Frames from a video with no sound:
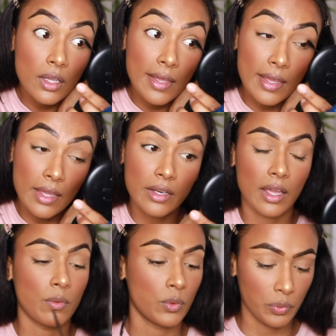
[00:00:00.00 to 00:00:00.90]
And
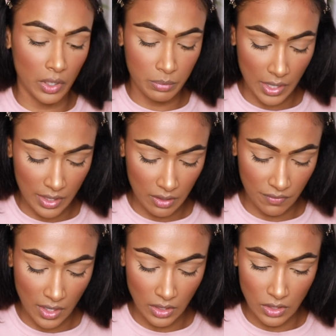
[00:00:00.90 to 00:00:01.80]
I will reapply it if
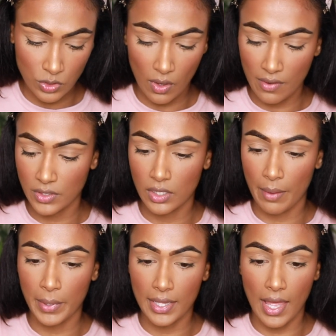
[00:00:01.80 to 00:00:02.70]
I need to after I get
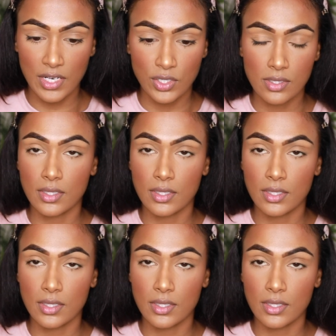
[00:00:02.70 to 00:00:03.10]
my lashes